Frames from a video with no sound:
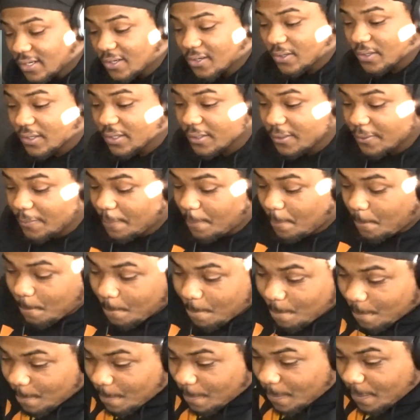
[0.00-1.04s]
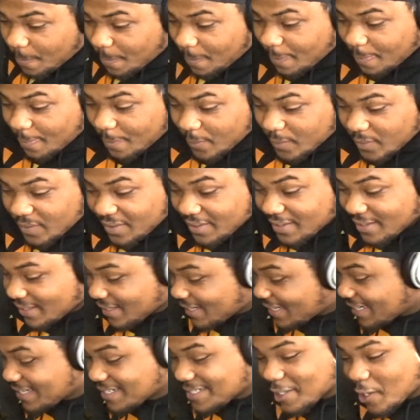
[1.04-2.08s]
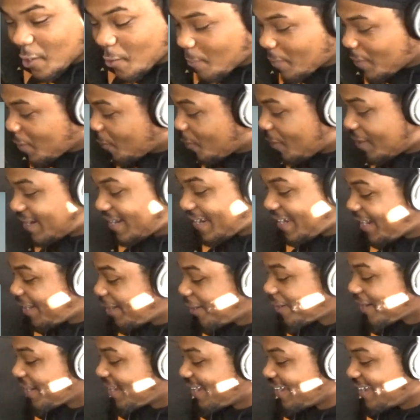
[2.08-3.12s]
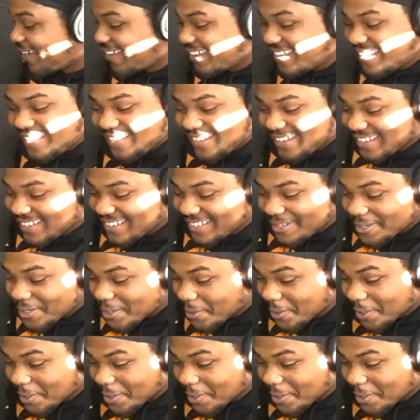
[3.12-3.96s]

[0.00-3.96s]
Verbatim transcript: Literally. Niggas don't be wanting to hear that.